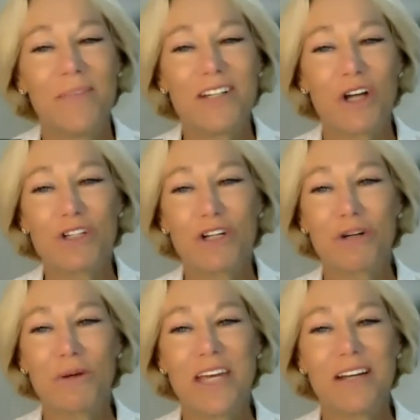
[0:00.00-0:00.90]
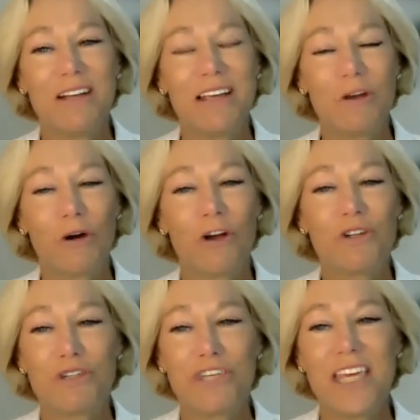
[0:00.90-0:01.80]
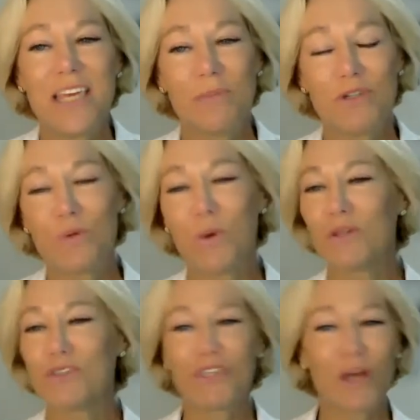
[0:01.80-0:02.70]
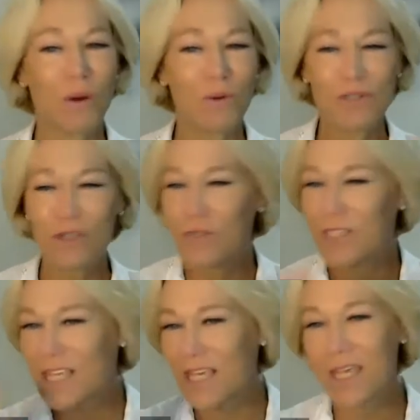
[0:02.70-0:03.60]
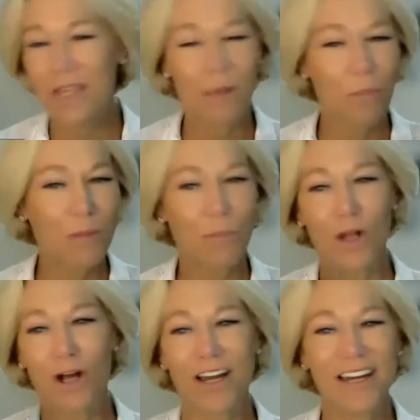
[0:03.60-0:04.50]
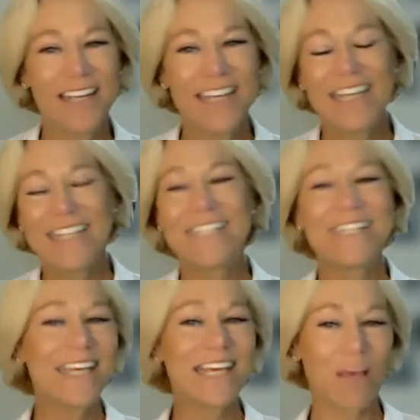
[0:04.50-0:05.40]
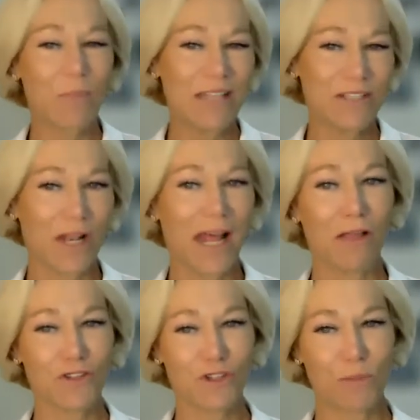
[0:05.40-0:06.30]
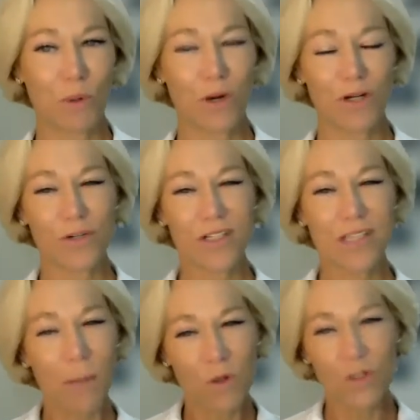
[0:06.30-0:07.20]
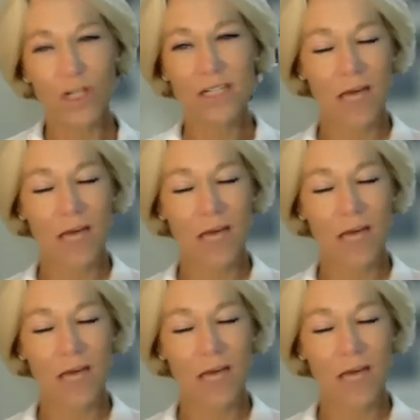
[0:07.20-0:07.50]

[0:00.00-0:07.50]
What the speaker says: Dr. Crew here, you're on your team. Do you see that people are seeking mental health support, or is that mostly